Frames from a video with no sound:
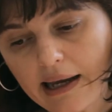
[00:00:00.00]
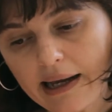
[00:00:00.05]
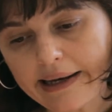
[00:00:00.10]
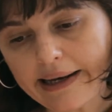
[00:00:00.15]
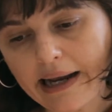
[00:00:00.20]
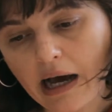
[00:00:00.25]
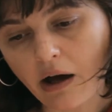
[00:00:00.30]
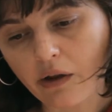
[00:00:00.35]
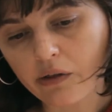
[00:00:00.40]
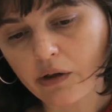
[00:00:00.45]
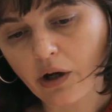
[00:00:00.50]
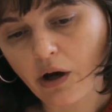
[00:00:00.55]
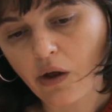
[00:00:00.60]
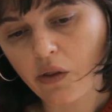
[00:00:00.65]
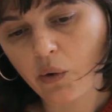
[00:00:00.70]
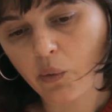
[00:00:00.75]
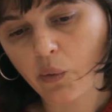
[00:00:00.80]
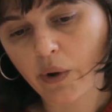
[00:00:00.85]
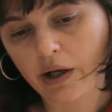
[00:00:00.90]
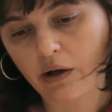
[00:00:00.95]
Now, the
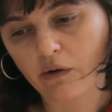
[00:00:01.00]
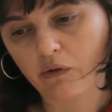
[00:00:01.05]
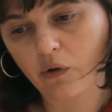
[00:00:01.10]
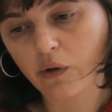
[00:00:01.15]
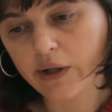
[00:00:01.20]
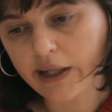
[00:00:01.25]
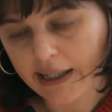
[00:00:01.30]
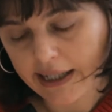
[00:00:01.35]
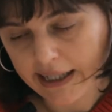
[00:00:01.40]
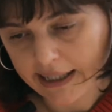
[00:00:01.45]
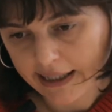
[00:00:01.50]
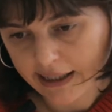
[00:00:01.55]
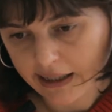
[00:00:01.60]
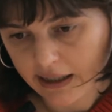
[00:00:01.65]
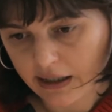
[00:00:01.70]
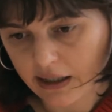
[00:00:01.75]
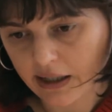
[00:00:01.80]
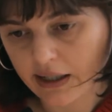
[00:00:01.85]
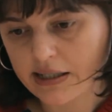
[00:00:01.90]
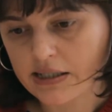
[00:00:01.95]
other way of looking at
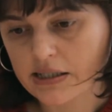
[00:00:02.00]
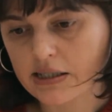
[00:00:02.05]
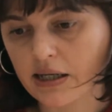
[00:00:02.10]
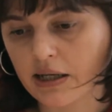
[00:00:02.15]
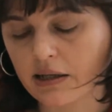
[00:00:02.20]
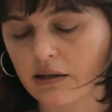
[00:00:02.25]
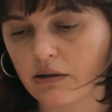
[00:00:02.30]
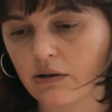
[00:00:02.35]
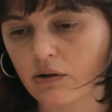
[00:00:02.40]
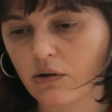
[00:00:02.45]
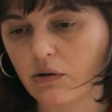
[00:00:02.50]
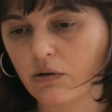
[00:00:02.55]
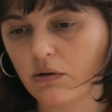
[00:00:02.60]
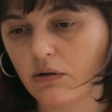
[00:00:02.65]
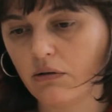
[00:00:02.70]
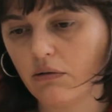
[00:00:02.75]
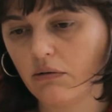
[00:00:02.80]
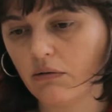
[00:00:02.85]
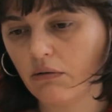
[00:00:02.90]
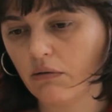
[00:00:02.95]
it is that
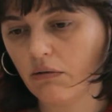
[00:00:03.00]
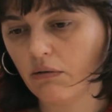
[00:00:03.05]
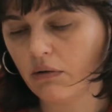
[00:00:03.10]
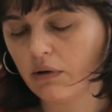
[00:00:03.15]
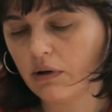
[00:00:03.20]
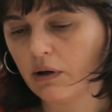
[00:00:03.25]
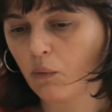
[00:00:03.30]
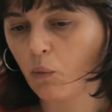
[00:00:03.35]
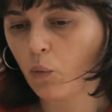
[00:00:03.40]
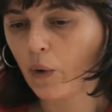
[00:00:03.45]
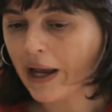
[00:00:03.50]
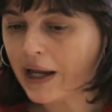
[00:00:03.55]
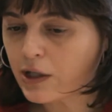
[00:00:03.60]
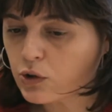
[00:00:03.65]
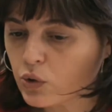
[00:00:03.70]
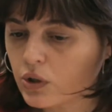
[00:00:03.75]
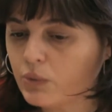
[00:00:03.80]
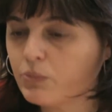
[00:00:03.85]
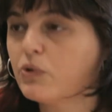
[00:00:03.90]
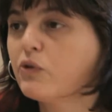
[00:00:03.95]
the way
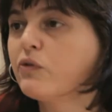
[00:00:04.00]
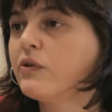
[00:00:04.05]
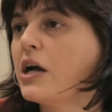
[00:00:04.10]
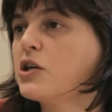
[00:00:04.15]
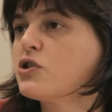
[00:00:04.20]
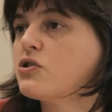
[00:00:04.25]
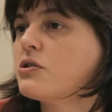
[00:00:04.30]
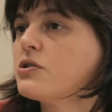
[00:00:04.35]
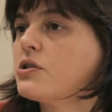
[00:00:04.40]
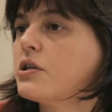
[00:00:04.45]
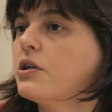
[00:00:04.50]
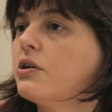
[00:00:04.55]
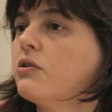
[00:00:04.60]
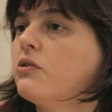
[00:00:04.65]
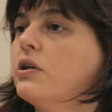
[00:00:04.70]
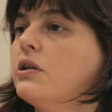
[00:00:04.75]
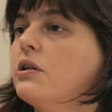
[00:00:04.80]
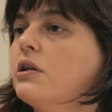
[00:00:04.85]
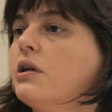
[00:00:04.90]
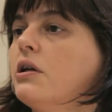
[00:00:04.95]
to improve national
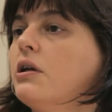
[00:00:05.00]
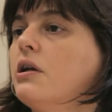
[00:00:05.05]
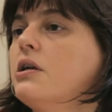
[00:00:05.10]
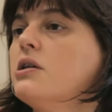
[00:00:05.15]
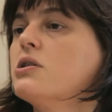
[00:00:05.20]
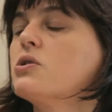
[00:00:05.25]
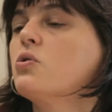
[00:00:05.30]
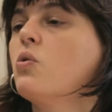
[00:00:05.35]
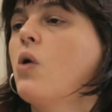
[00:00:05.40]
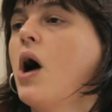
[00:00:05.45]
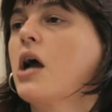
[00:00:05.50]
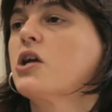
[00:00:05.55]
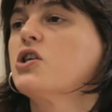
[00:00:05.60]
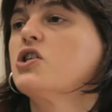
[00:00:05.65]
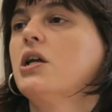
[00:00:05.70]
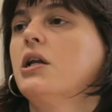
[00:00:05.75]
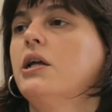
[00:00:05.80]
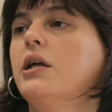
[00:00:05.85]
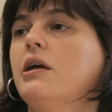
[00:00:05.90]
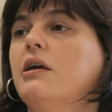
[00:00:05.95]
security is to
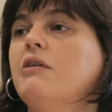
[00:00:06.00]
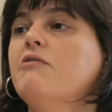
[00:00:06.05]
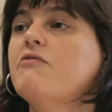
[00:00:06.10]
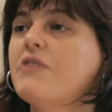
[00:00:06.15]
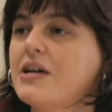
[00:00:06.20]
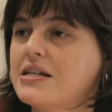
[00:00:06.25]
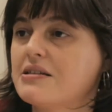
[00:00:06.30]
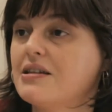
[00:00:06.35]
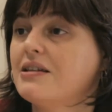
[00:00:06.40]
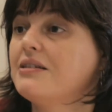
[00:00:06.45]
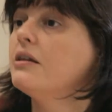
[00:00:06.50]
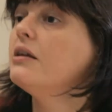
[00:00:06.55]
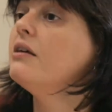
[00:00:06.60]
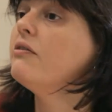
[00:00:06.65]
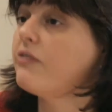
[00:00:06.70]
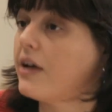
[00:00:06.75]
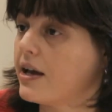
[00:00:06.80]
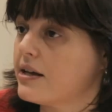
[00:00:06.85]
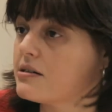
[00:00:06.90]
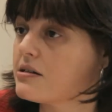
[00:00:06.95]
actually invest in
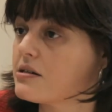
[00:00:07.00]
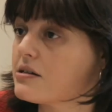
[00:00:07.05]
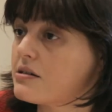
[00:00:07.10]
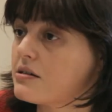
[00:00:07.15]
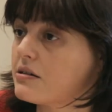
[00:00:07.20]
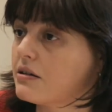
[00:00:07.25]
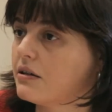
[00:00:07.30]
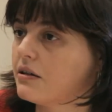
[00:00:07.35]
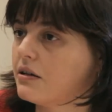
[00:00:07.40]
defense